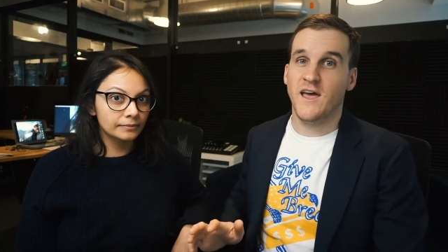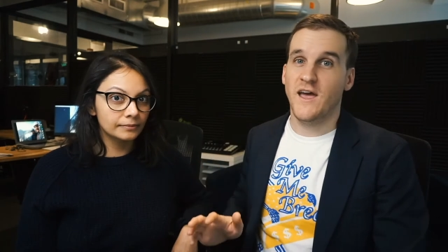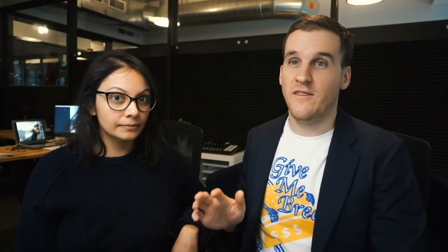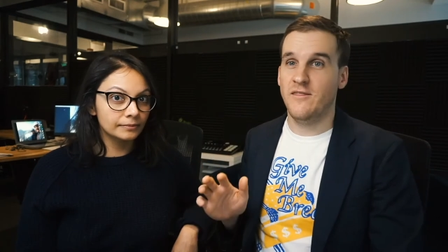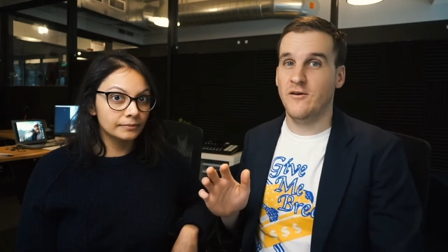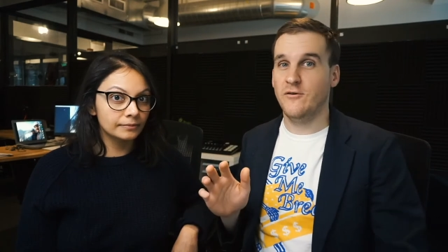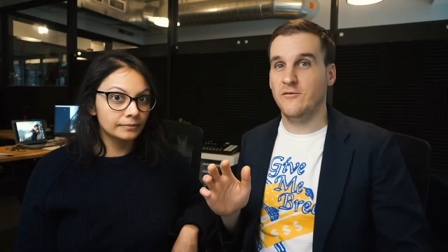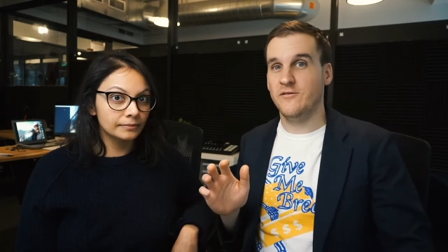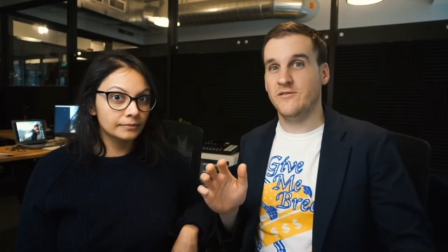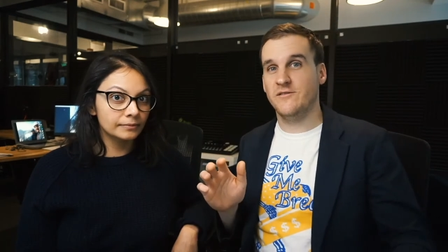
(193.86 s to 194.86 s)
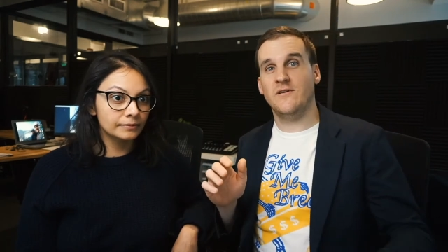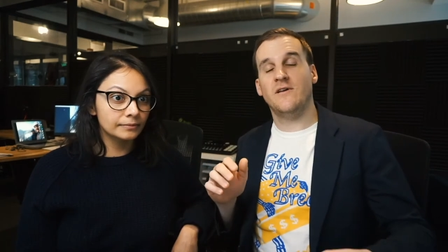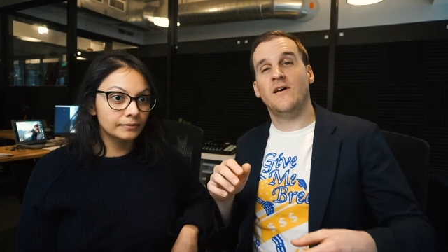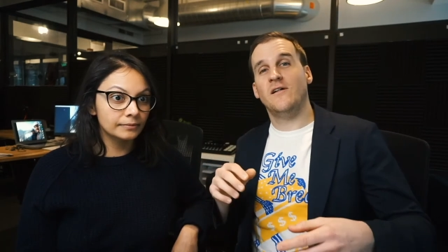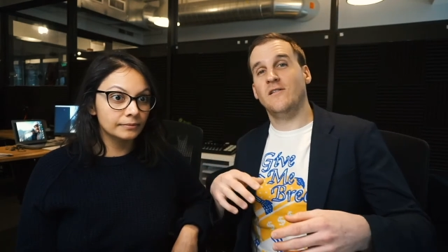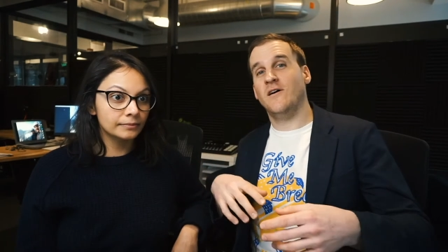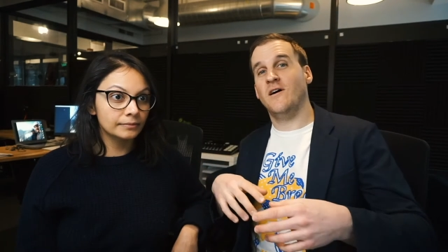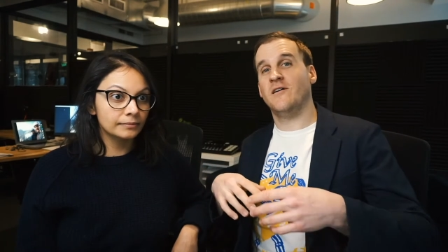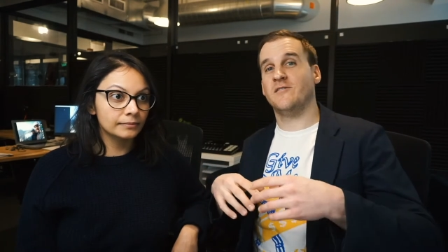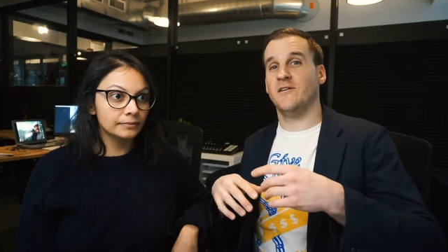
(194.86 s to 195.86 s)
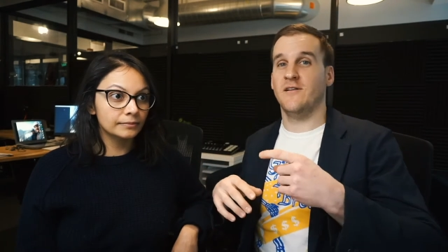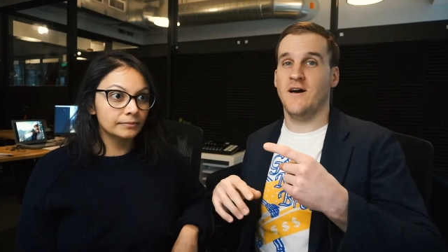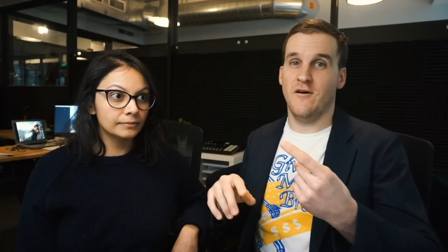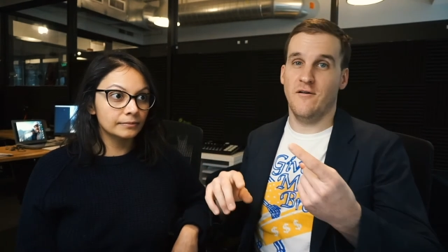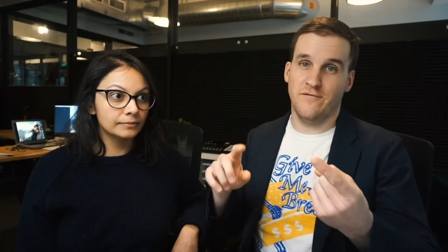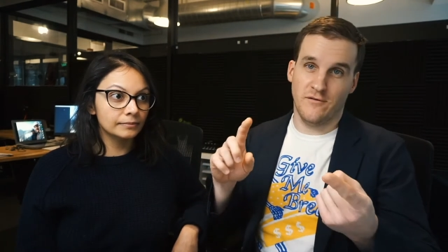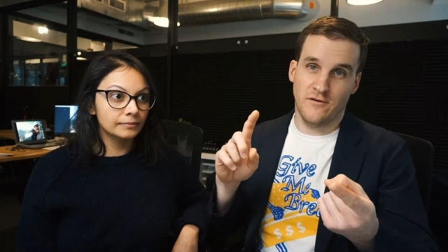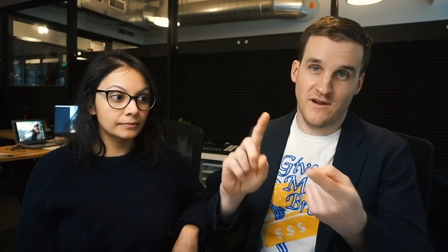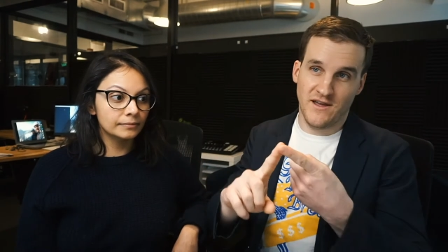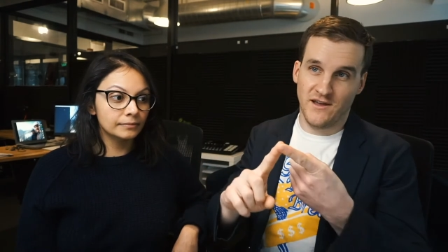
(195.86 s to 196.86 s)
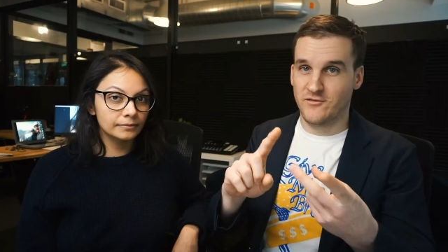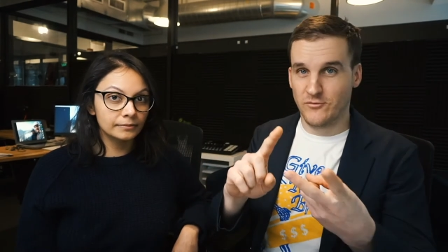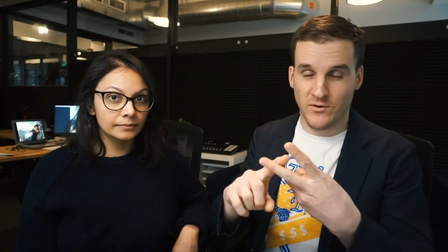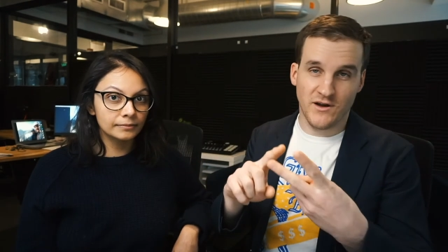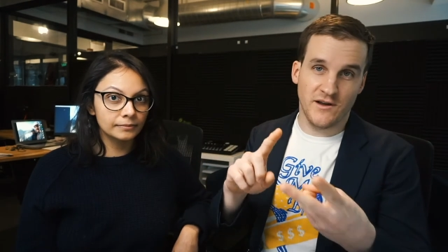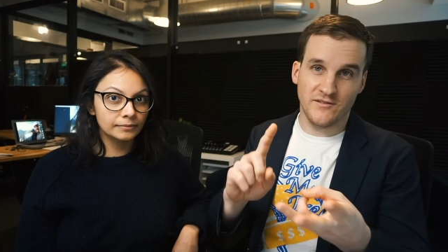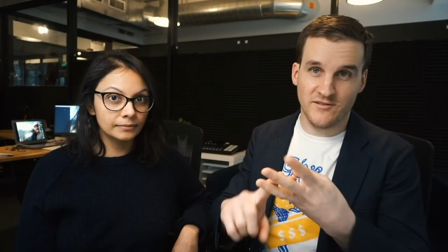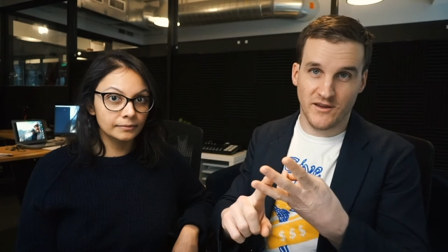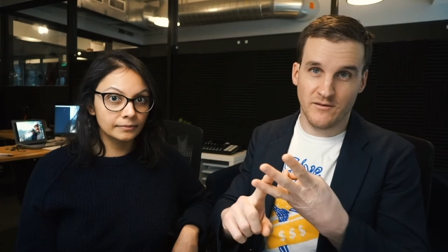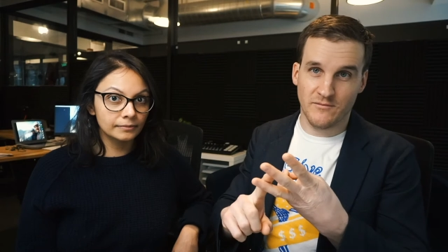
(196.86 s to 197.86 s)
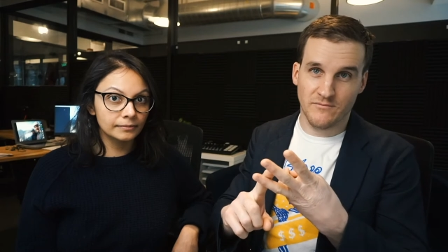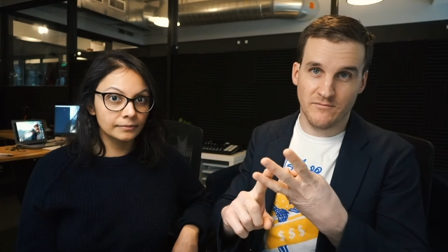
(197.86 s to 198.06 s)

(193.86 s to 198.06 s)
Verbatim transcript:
Speaker 1: And those laws allow for X, Y, Z.